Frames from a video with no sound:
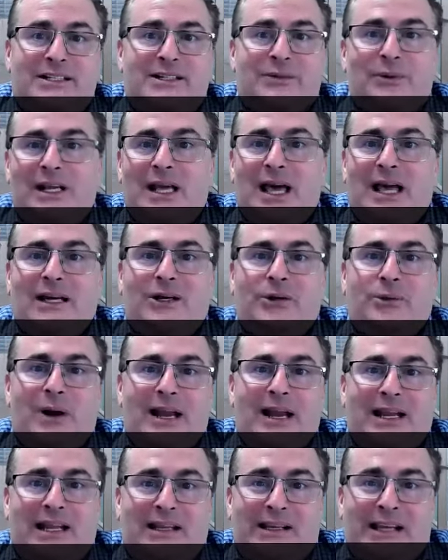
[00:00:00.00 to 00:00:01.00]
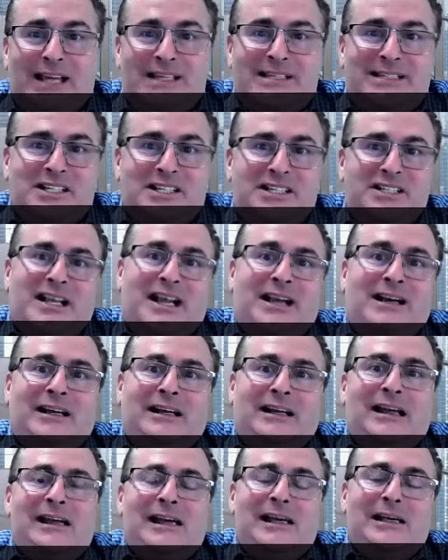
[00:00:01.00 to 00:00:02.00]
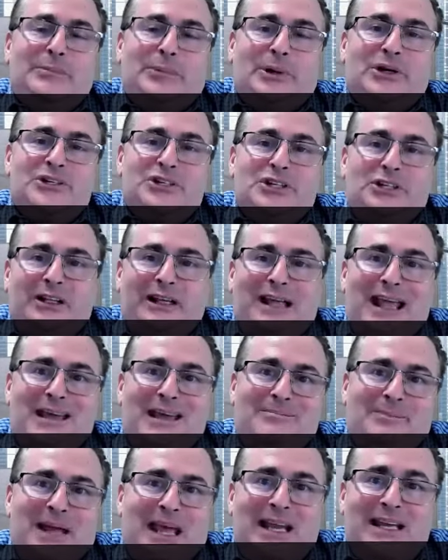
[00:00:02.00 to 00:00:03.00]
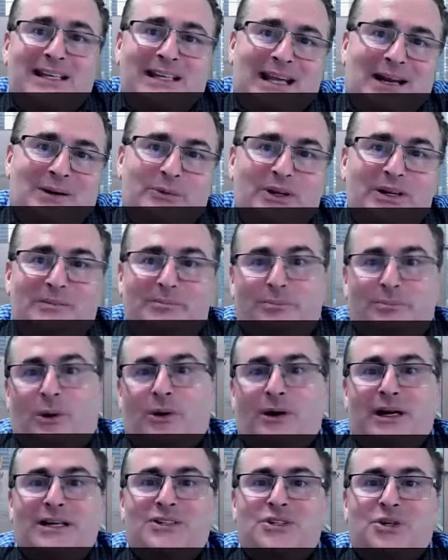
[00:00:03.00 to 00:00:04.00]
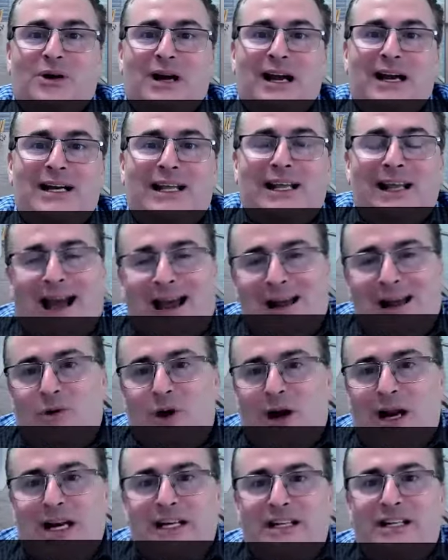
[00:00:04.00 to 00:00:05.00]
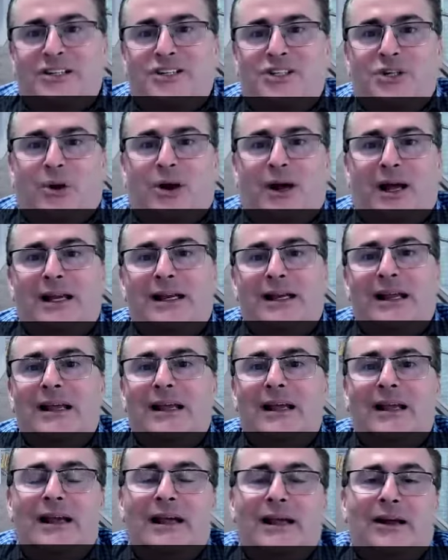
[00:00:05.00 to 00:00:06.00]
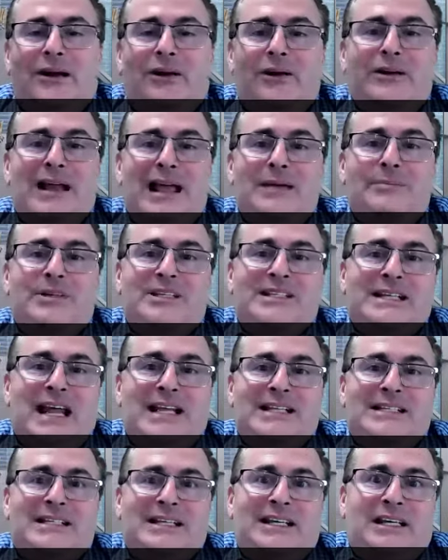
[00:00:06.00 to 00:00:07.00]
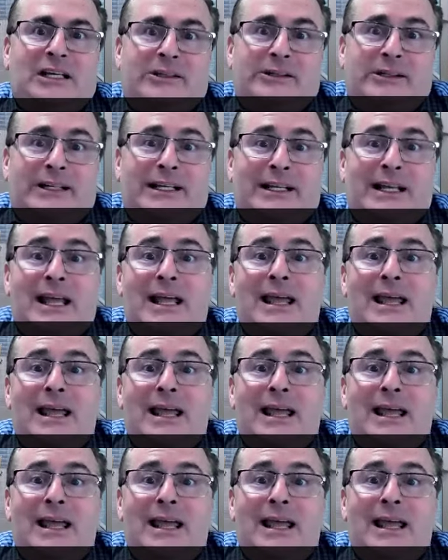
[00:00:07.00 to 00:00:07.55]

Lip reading: We got a great guest. She's on a personal campaign to get rid of boring training. I'm ready to join. Her name is Nancy Giere.